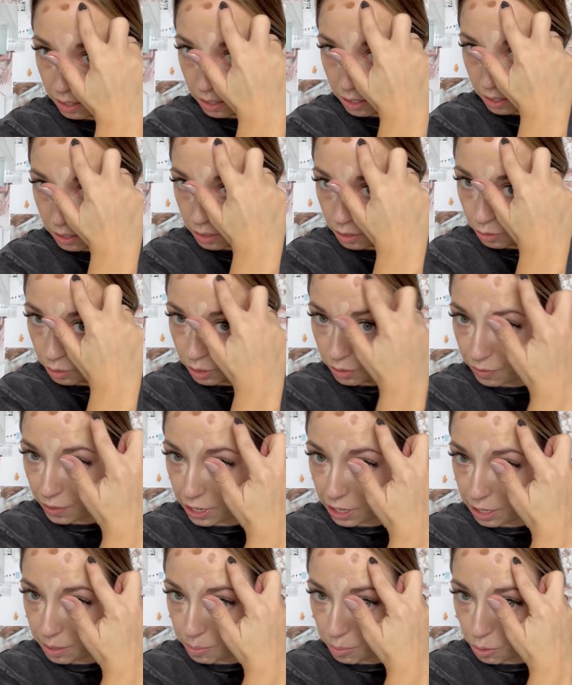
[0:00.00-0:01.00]
So it's
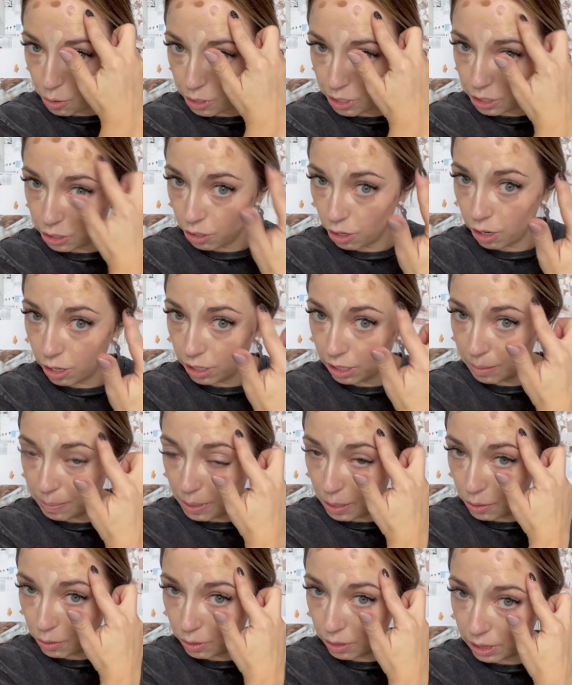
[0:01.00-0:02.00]
very important, all
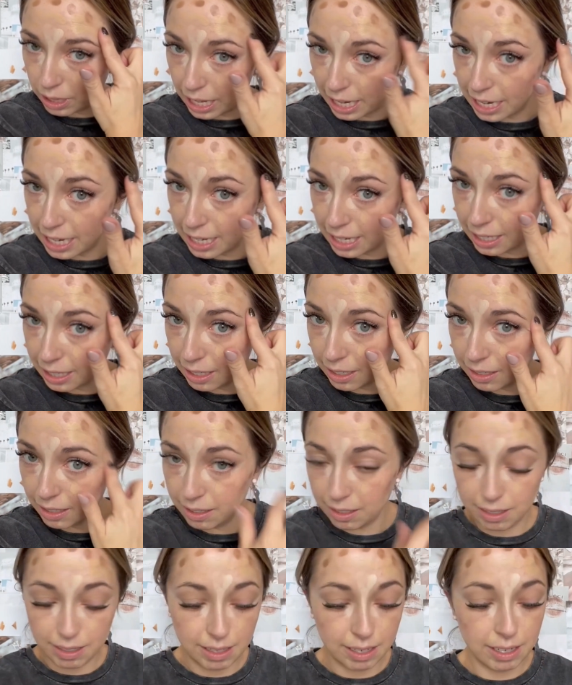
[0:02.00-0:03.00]
about lighting.
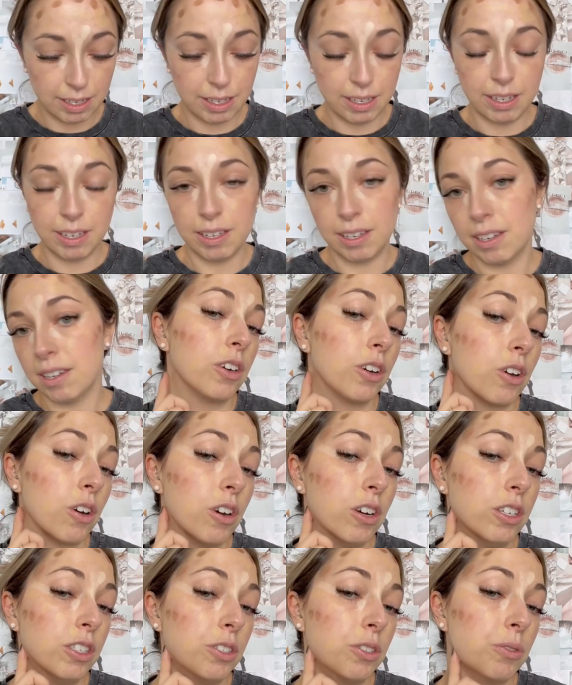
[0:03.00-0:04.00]
The
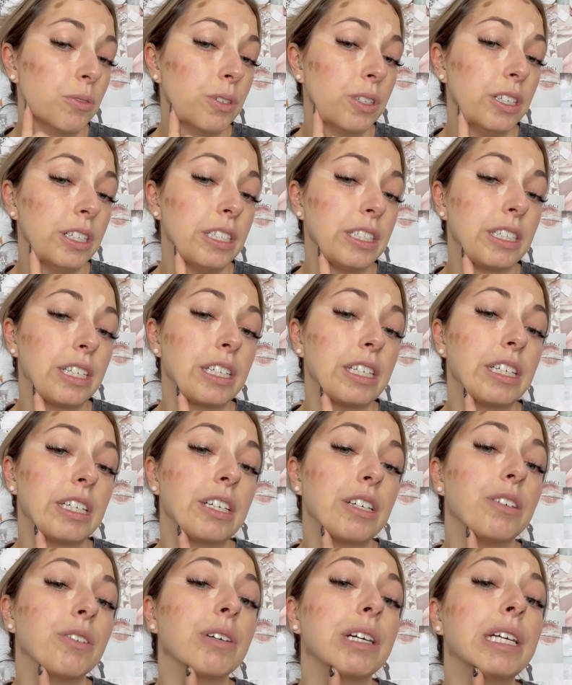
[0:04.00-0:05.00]
contour is going to
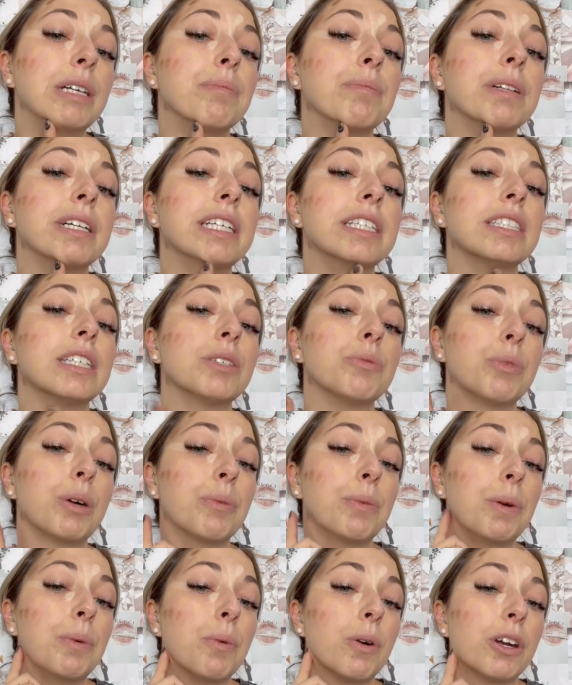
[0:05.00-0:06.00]
go in places where
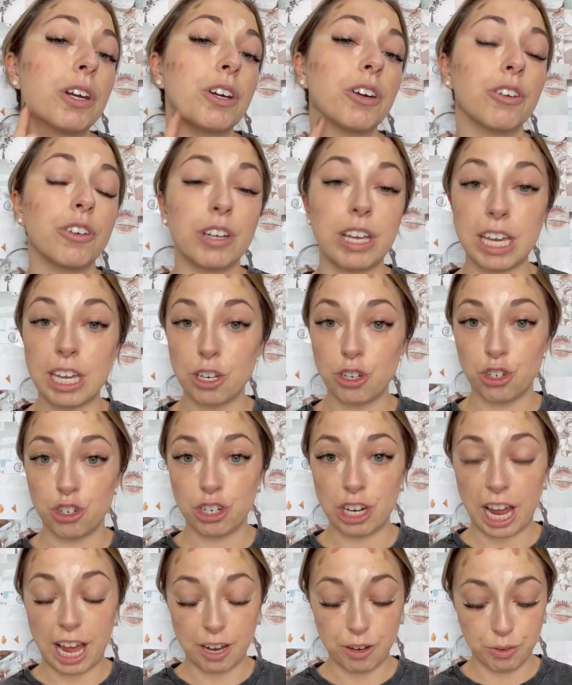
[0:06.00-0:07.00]
we want to create
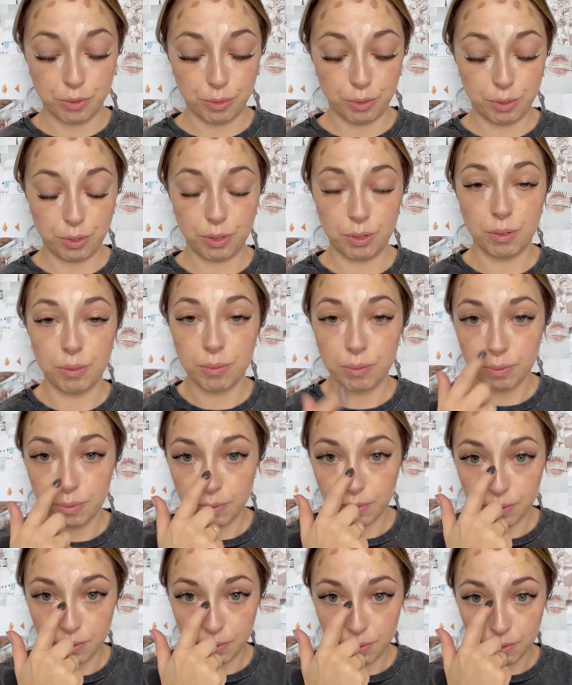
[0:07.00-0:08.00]
shadows.
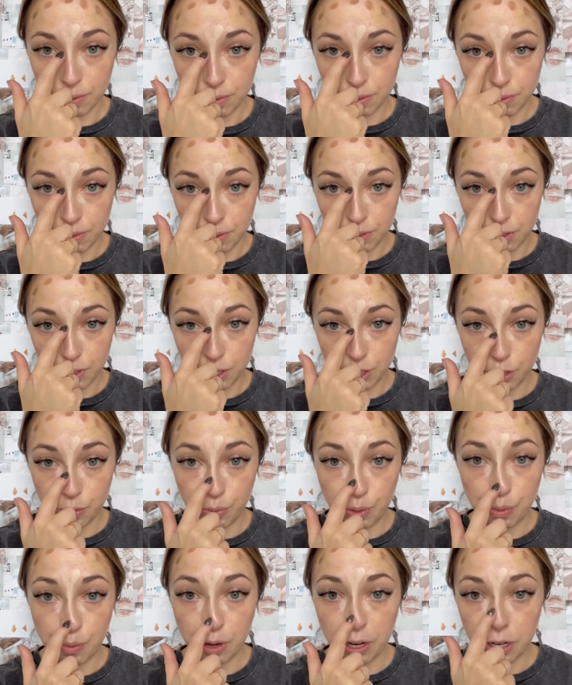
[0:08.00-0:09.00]
So
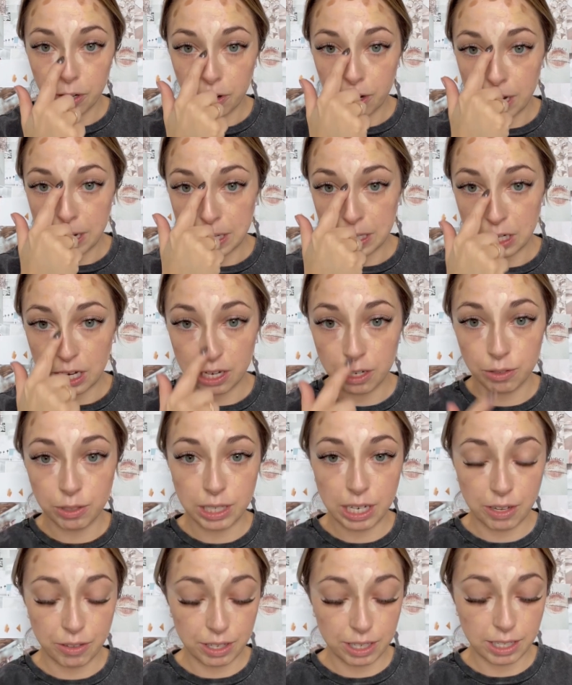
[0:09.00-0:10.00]
we want to create shadows
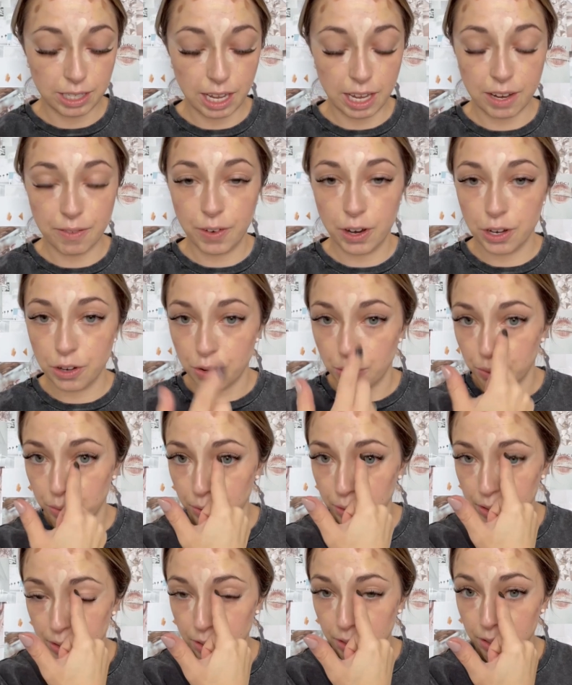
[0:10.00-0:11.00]
down the side of our
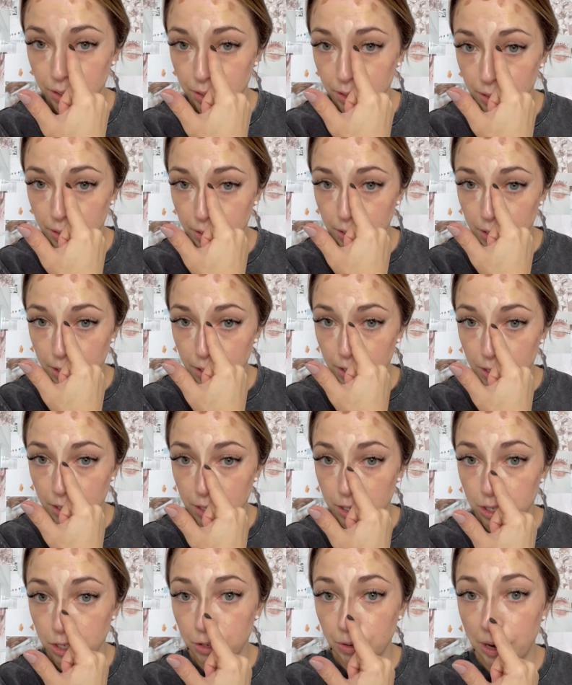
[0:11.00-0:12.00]
nose
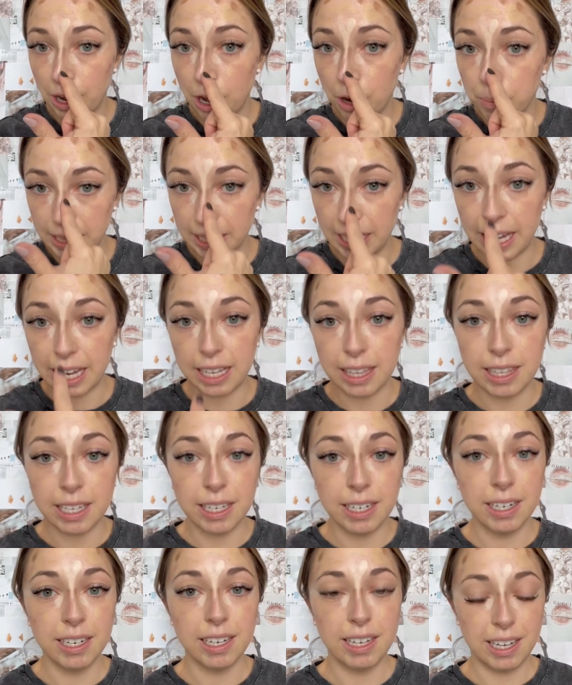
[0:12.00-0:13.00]
to help
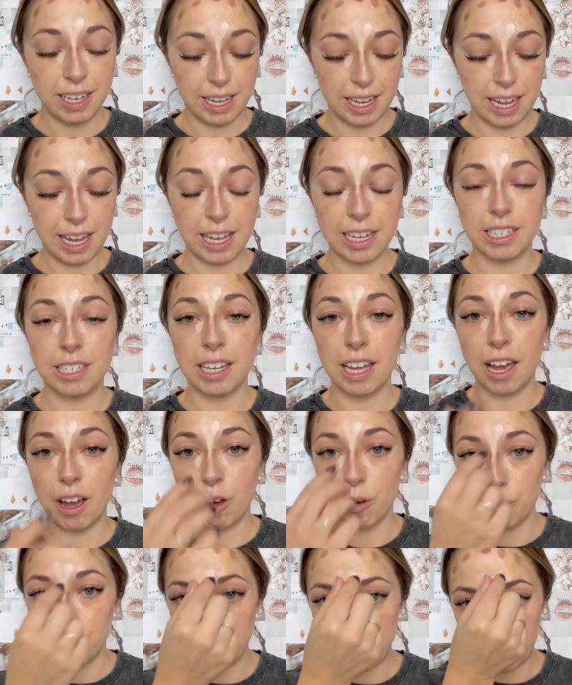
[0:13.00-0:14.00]
lengthen and to
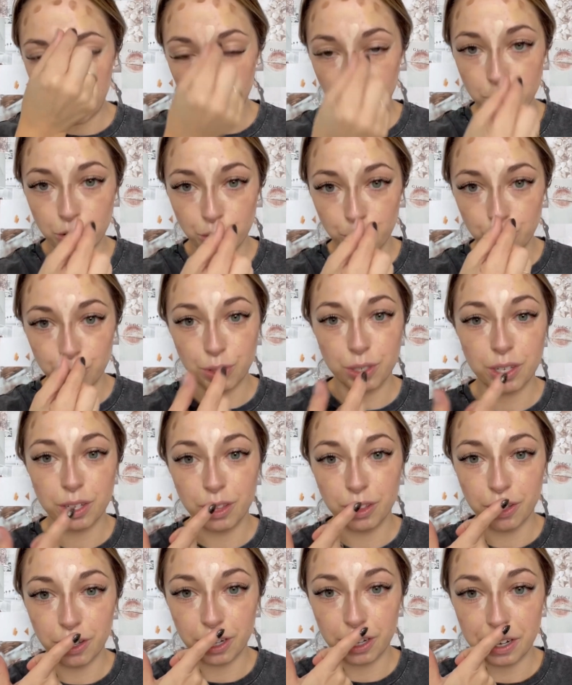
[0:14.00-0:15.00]
help make our nose
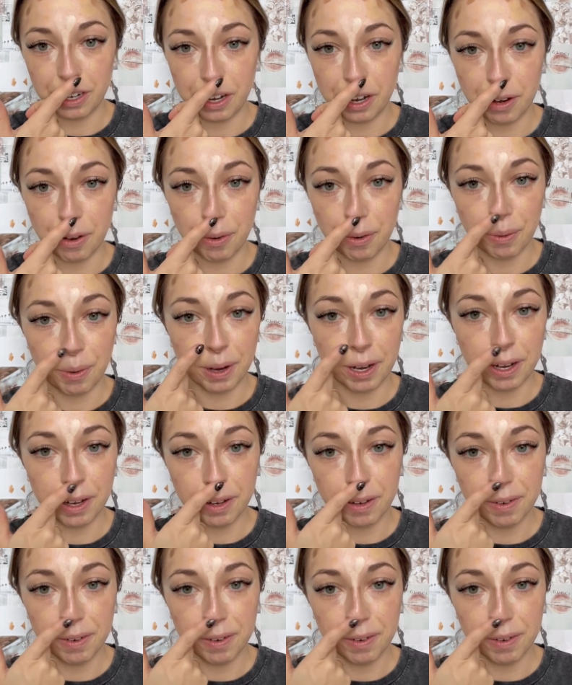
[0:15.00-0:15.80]
look narrower.